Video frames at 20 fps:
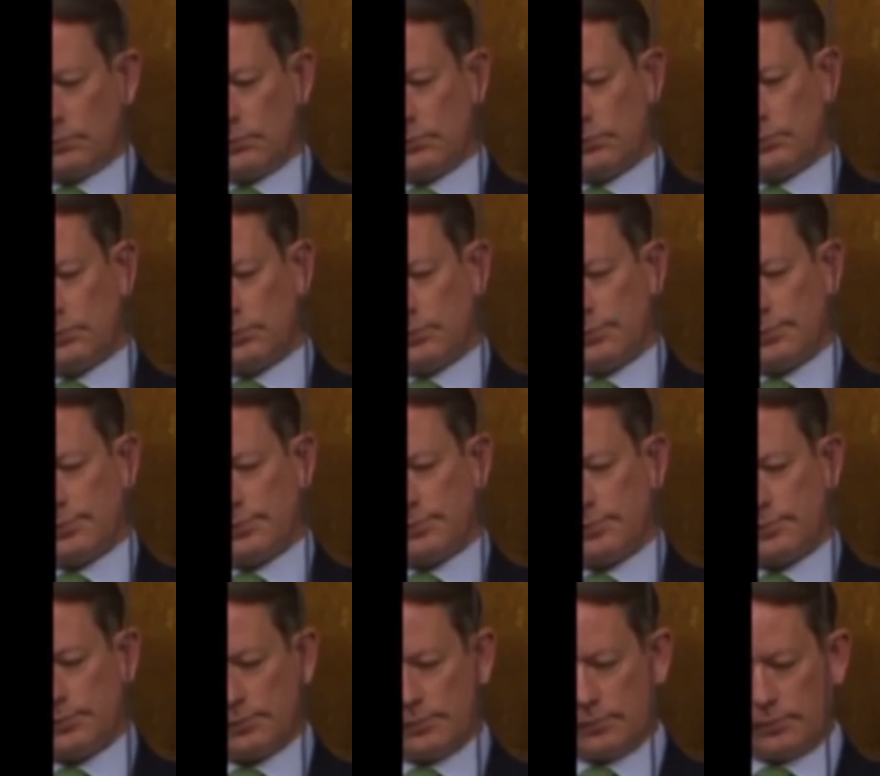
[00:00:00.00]

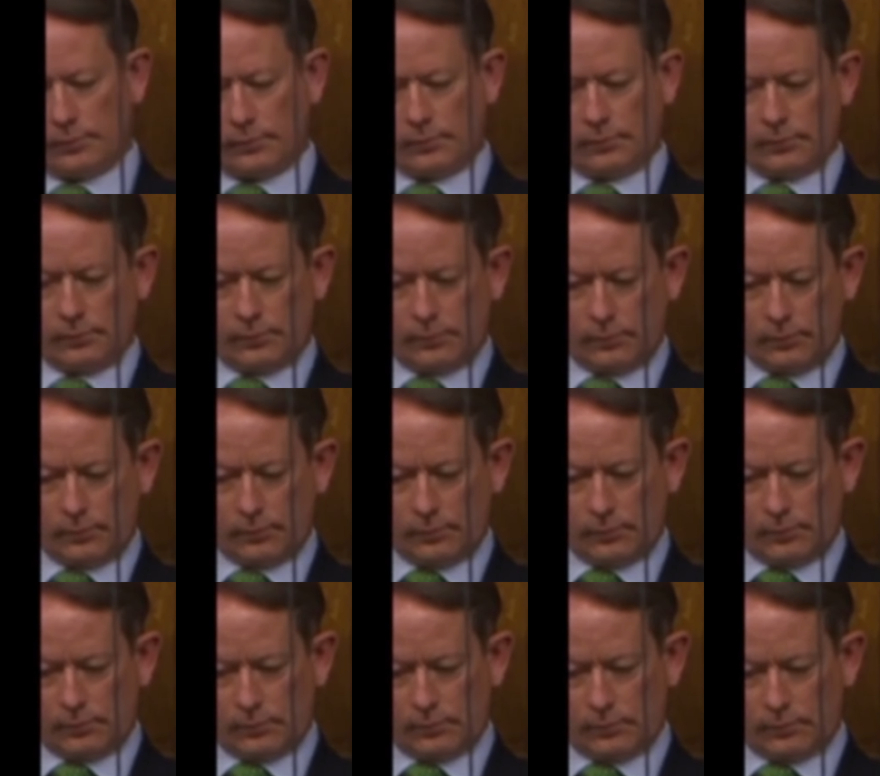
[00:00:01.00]

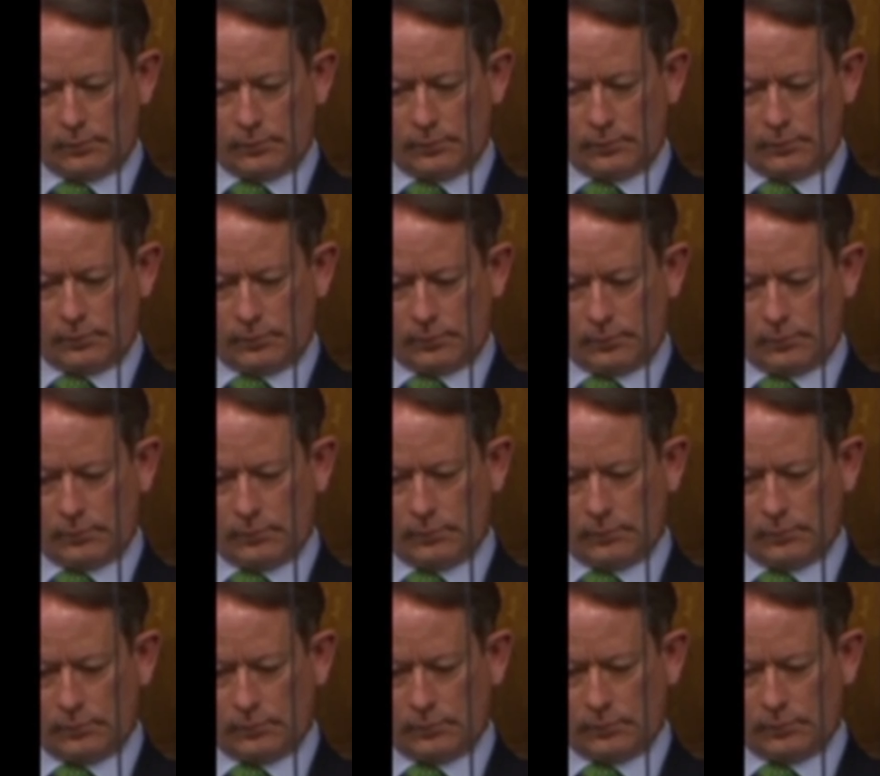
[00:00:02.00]

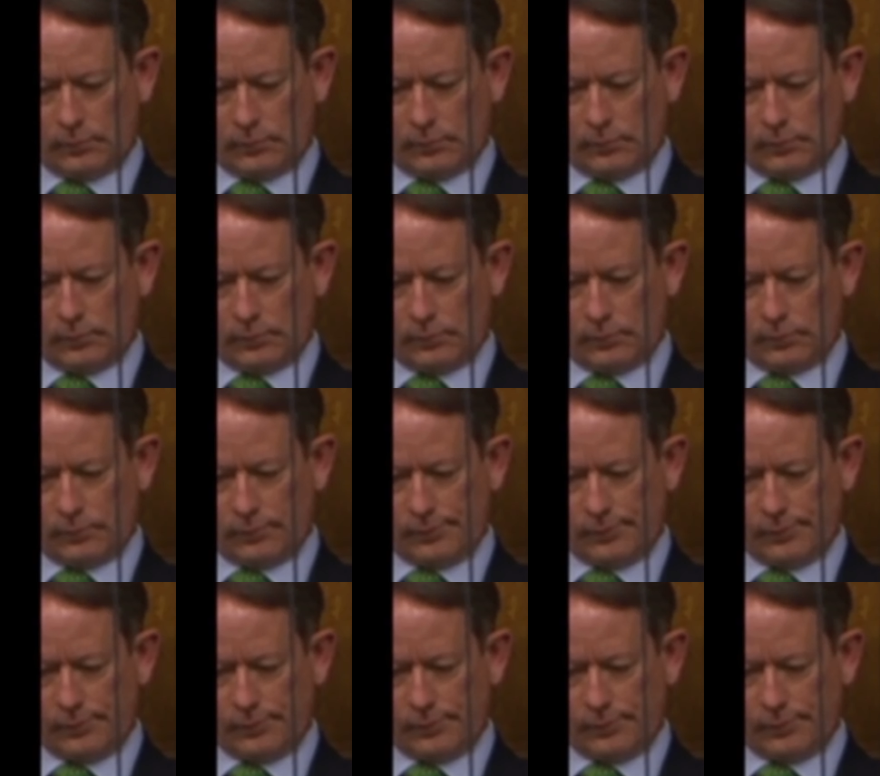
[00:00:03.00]
This person isn't speaking.